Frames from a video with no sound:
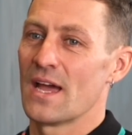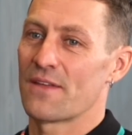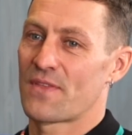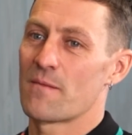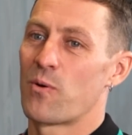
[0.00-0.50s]

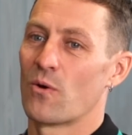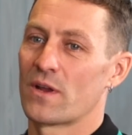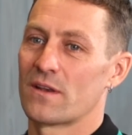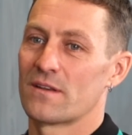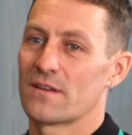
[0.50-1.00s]
at that
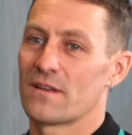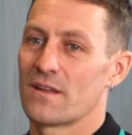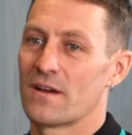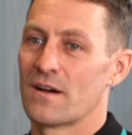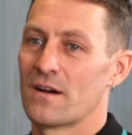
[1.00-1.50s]
point
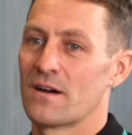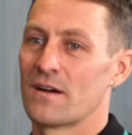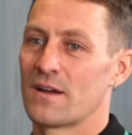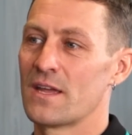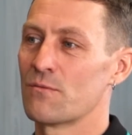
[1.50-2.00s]

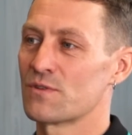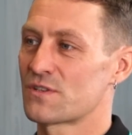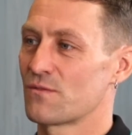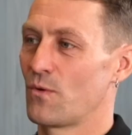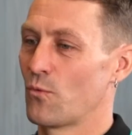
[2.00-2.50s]
he
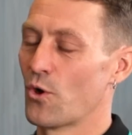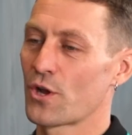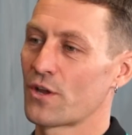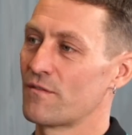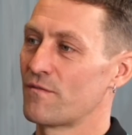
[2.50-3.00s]
was
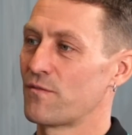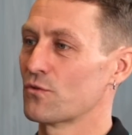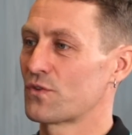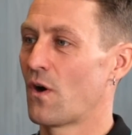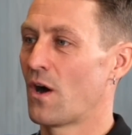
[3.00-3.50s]
working
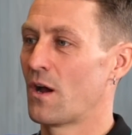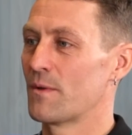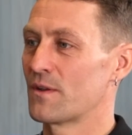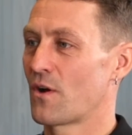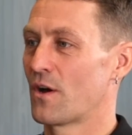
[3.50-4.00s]
full time
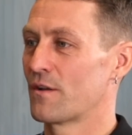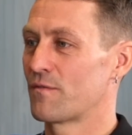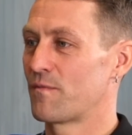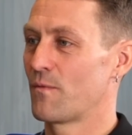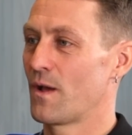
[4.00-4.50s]
and kind
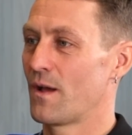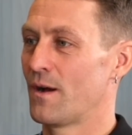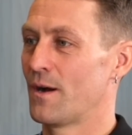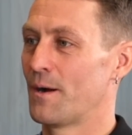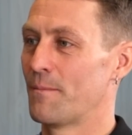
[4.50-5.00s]
of
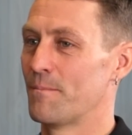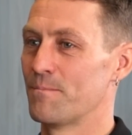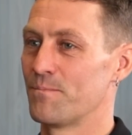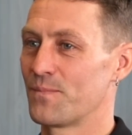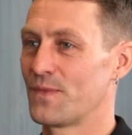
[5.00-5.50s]

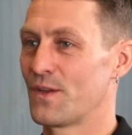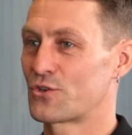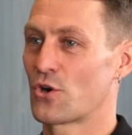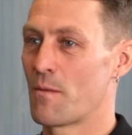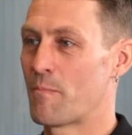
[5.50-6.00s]
you know,
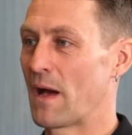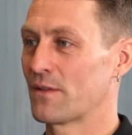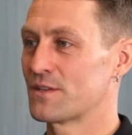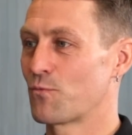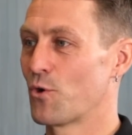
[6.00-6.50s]
trying to
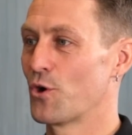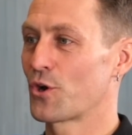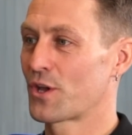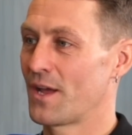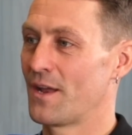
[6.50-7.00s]
balance
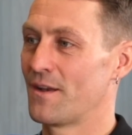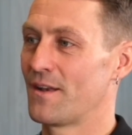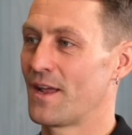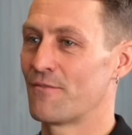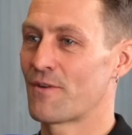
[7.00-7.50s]
work
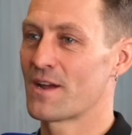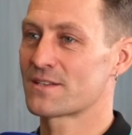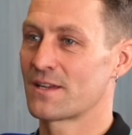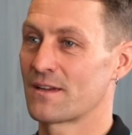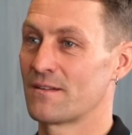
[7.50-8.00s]
and
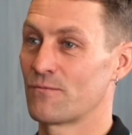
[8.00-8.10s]
racing.